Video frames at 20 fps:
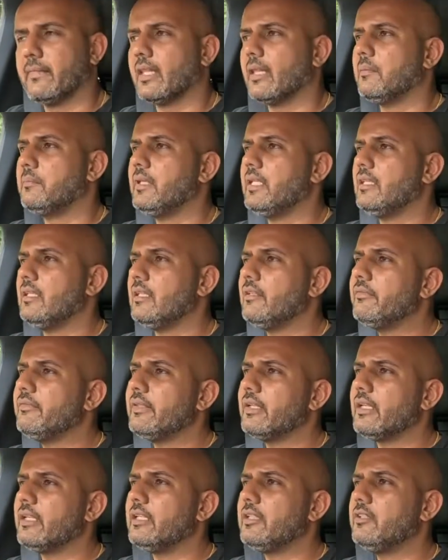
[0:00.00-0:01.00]
I mean, if
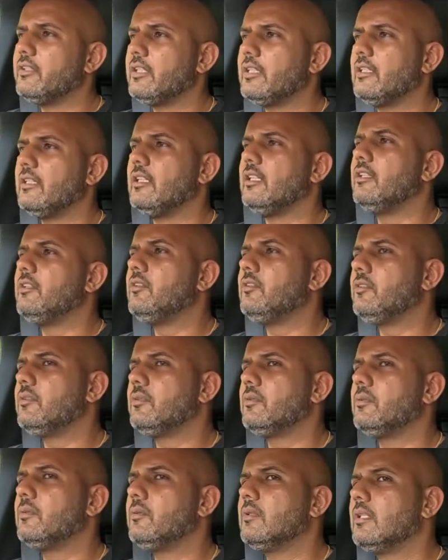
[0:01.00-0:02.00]
you're
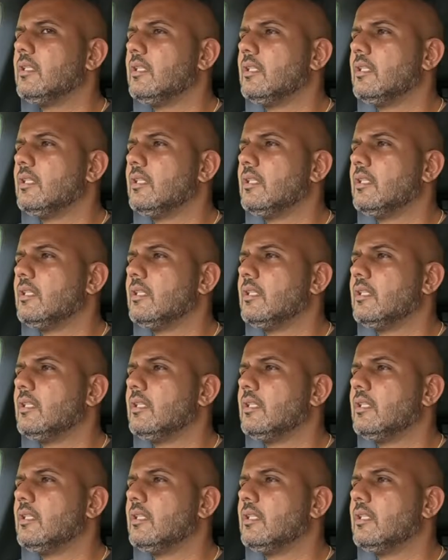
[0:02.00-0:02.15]
into